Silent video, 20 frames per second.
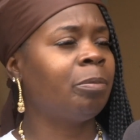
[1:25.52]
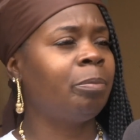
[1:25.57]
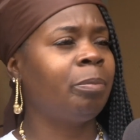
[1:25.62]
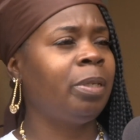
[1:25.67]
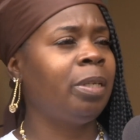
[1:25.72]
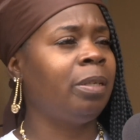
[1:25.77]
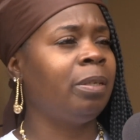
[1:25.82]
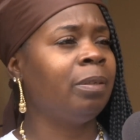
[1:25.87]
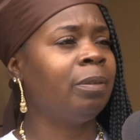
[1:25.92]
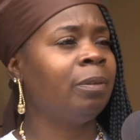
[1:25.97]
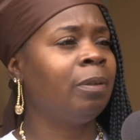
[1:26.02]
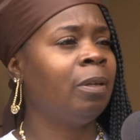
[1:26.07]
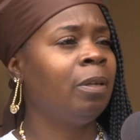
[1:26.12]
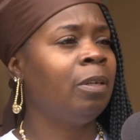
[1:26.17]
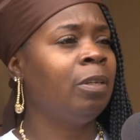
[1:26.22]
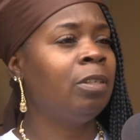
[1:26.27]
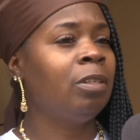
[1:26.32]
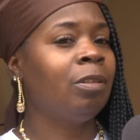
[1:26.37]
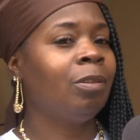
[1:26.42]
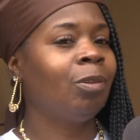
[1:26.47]
to meet.
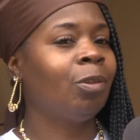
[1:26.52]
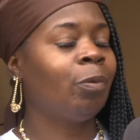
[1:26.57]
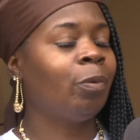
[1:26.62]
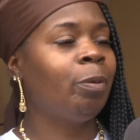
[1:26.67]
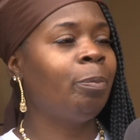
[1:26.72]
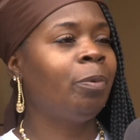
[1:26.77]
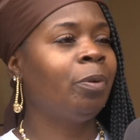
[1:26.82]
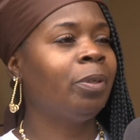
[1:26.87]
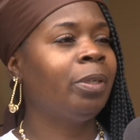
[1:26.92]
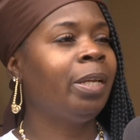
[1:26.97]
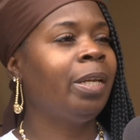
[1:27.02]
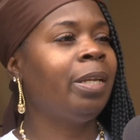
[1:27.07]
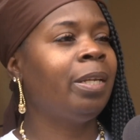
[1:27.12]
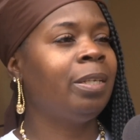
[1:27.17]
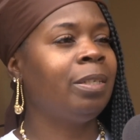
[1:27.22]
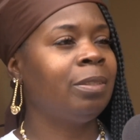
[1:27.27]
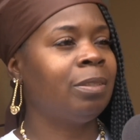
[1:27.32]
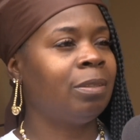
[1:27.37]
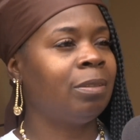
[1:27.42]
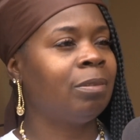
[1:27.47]
Three more
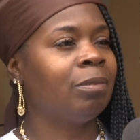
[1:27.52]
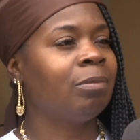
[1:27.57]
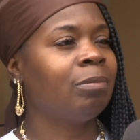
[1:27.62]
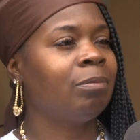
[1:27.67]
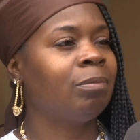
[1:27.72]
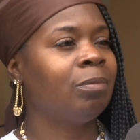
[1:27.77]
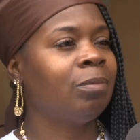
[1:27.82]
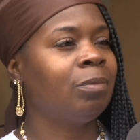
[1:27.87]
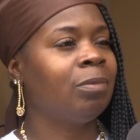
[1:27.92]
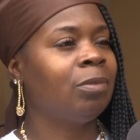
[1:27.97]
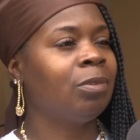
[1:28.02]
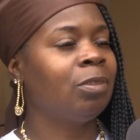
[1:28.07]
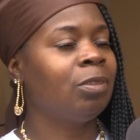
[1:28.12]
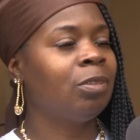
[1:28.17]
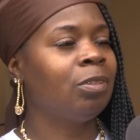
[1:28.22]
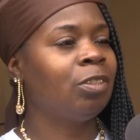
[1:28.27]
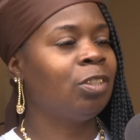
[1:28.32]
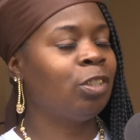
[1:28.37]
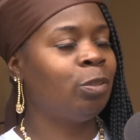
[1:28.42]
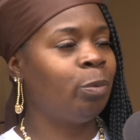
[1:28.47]
days
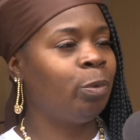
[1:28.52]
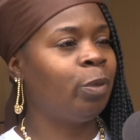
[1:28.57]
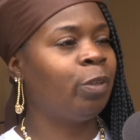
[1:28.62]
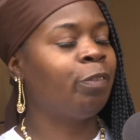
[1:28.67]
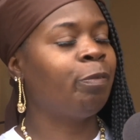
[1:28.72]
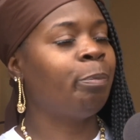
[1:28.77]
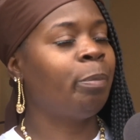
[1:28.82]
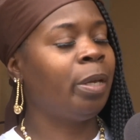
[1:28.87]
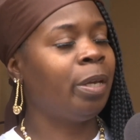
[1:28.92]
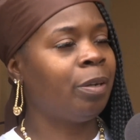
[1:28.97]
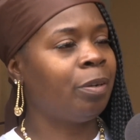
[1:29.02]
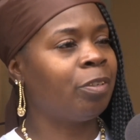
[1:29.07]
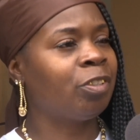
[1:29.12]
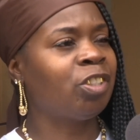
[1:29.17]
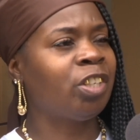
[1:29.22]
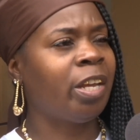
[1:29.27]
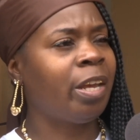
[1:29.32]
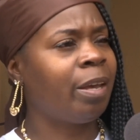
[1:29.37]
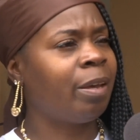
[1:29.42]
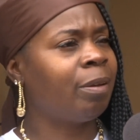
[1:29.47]
she would have met her
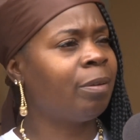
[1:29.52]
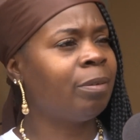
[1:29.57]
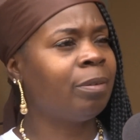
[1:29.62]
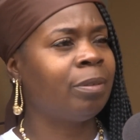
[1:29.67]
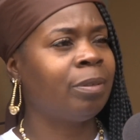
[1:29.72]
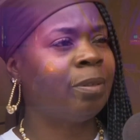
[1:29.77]
child.